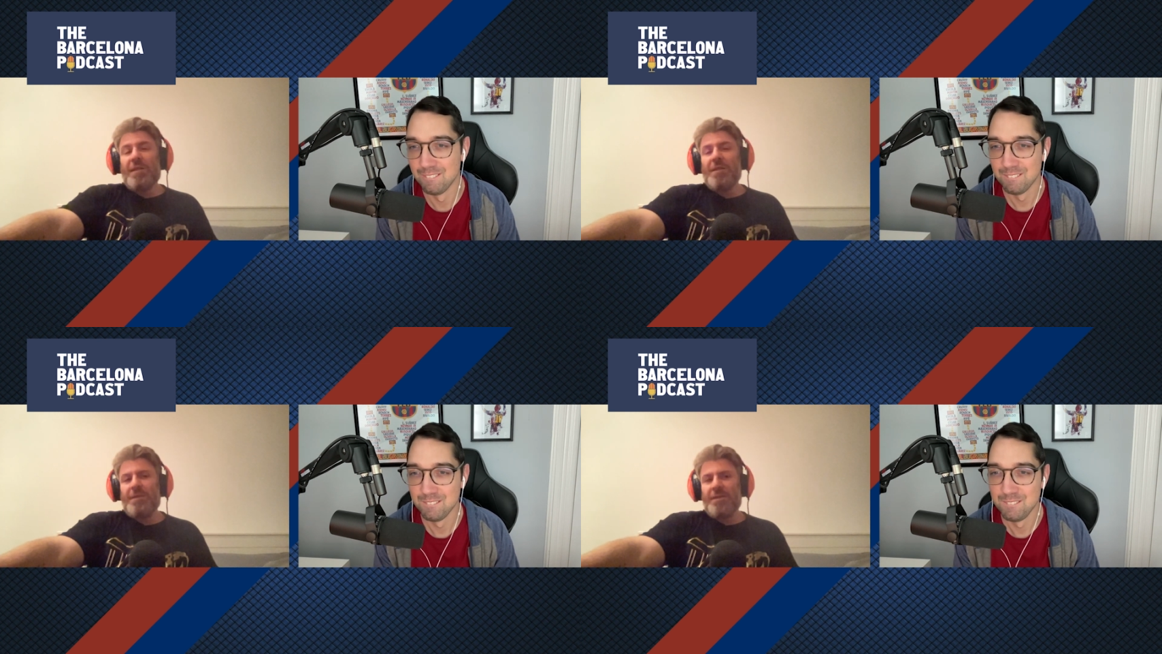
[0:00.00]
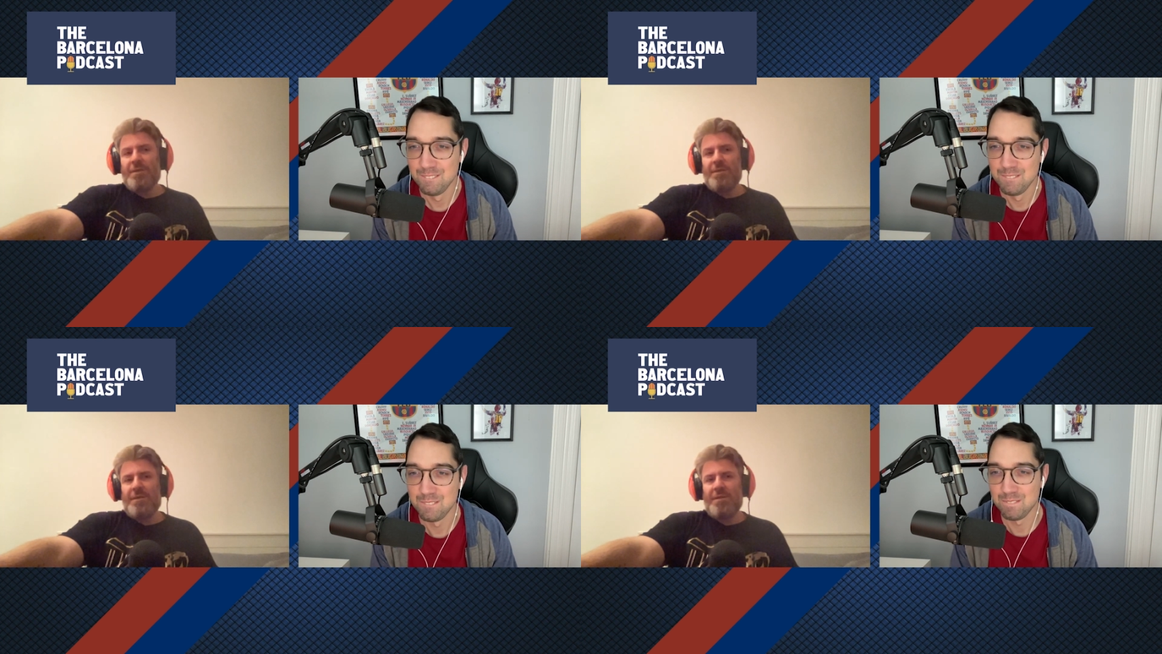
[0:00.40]
Speaker 1: I think
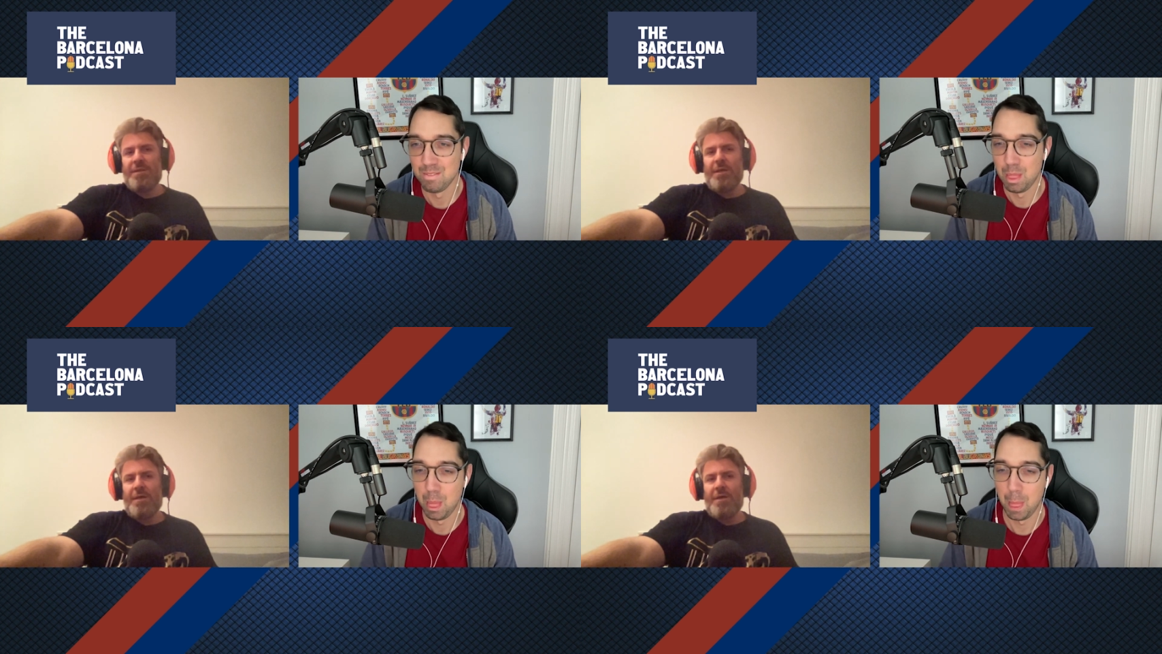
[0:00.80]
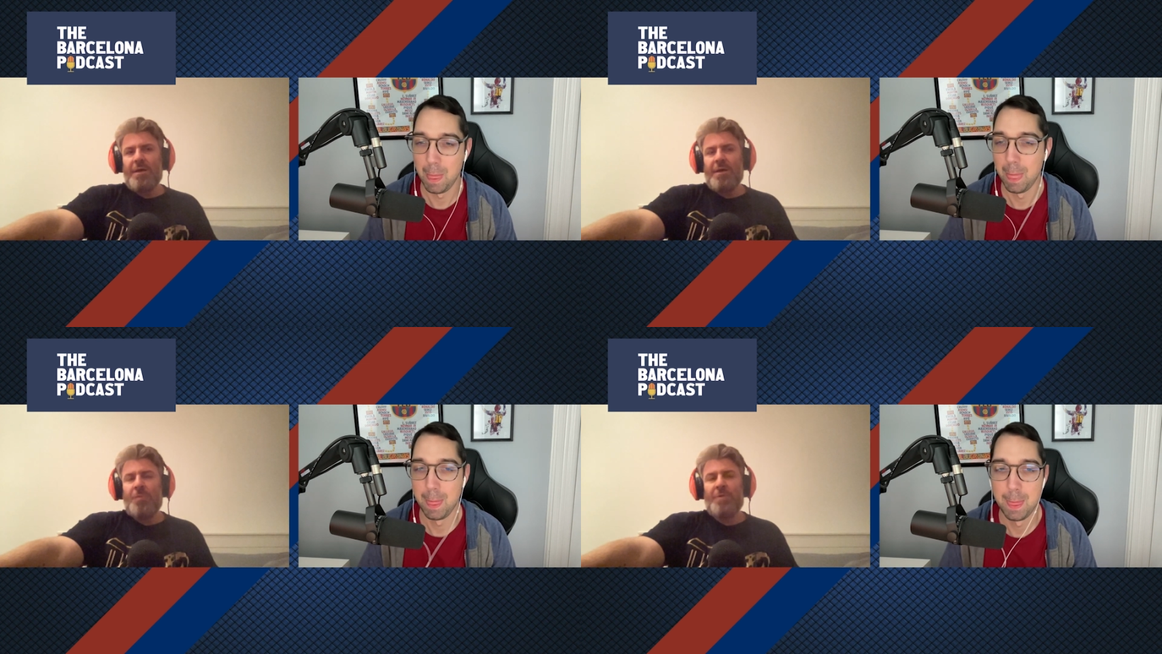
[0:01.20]
the.
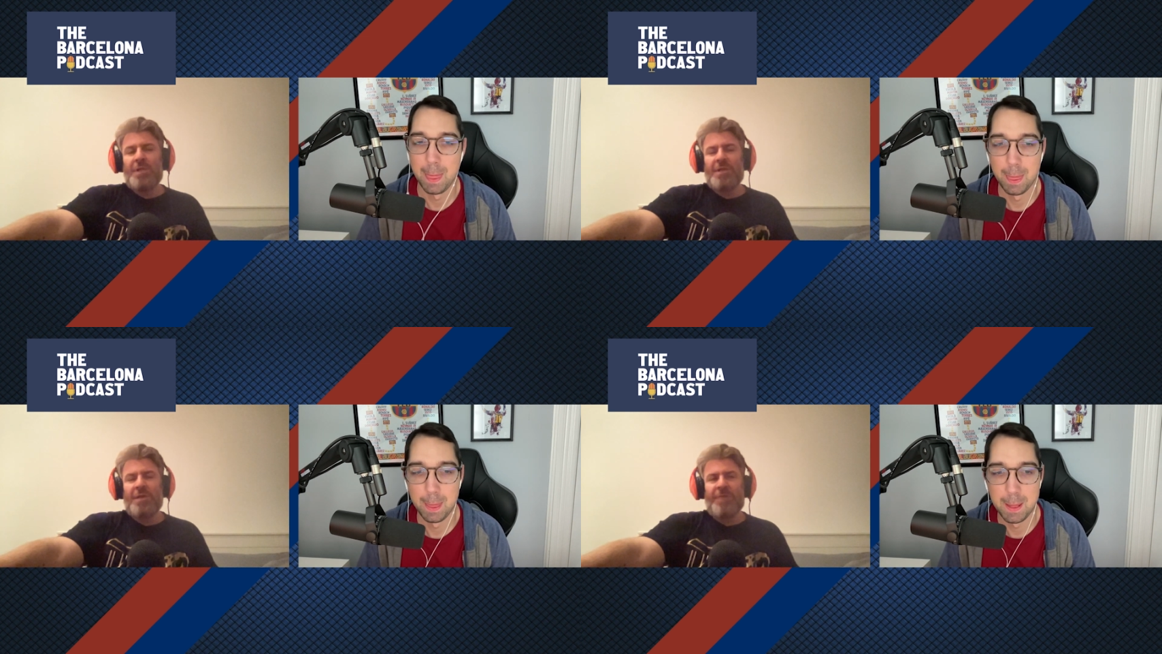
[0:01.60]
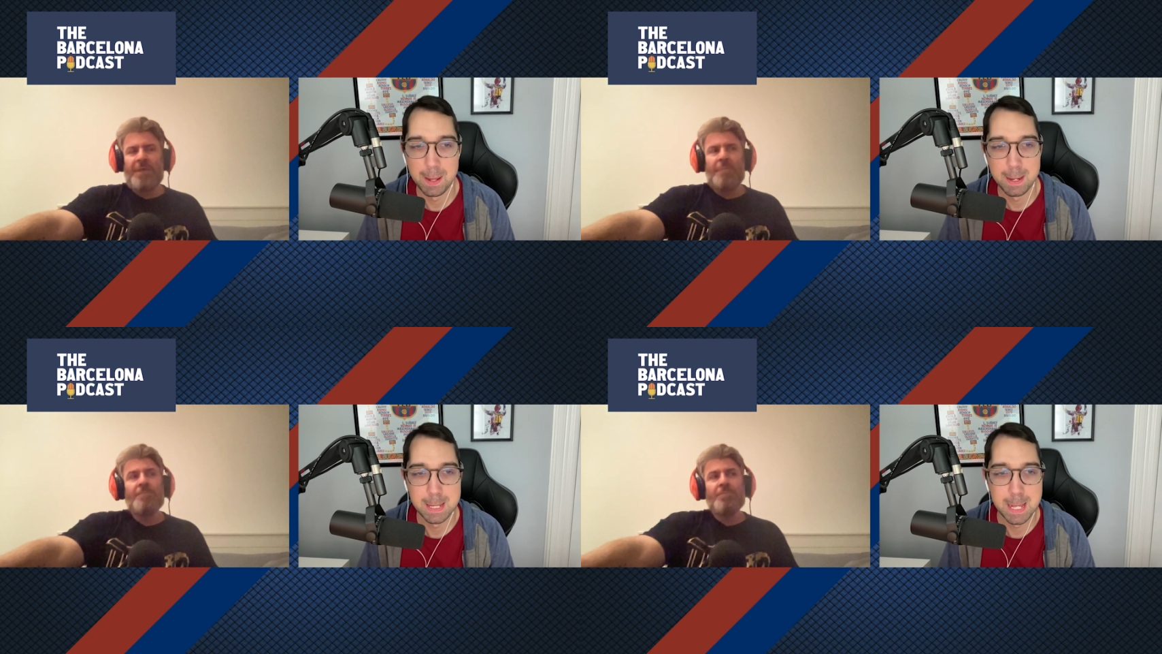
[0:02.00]
I mean, with
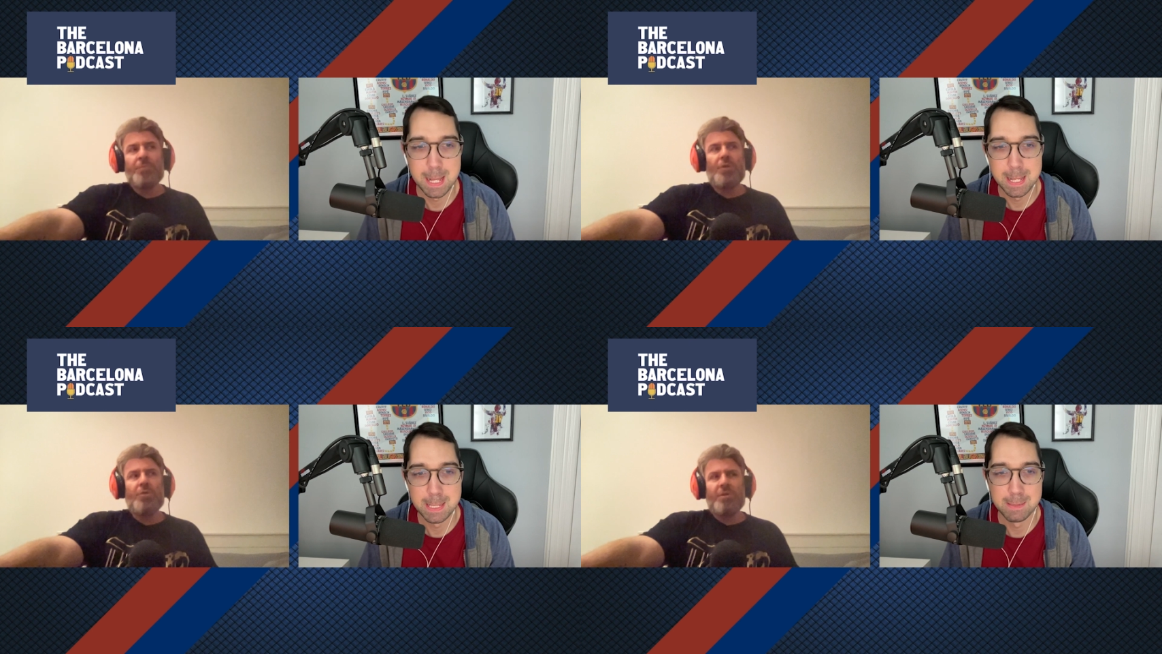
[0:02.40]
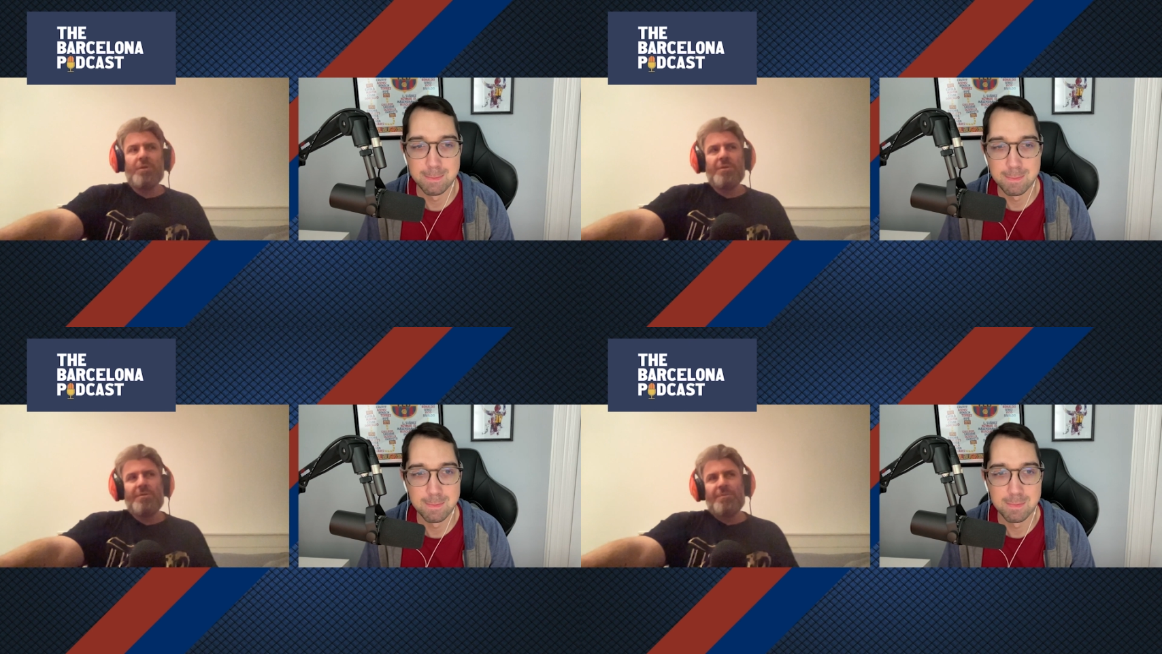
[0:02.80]
Getafe, you know
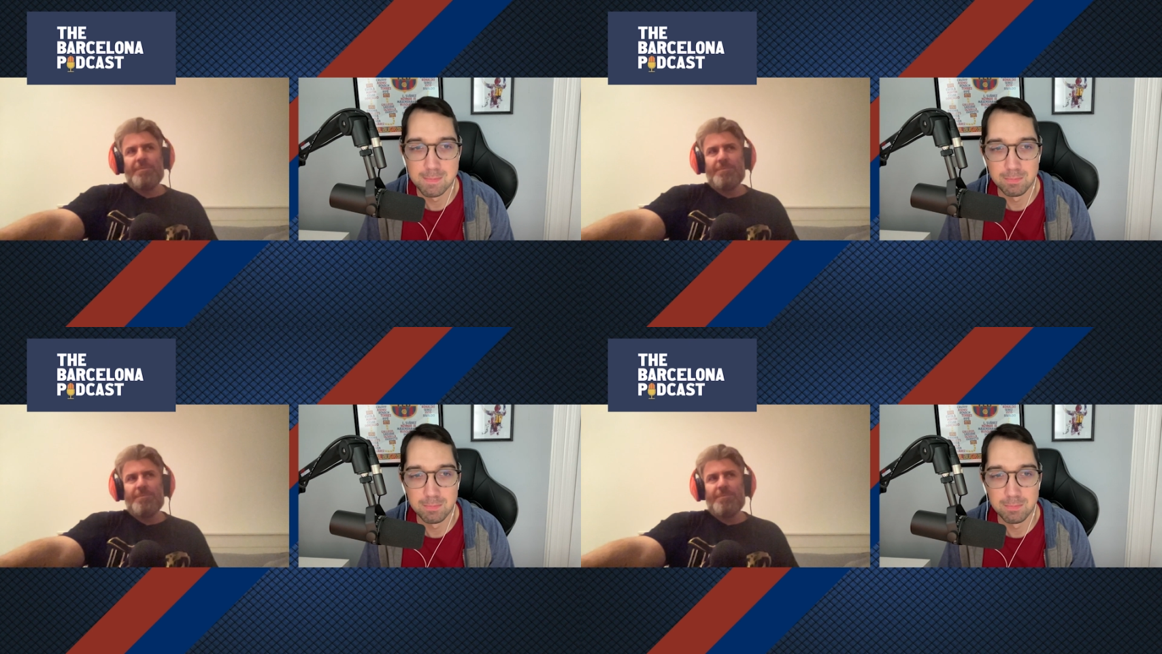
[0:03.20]
the.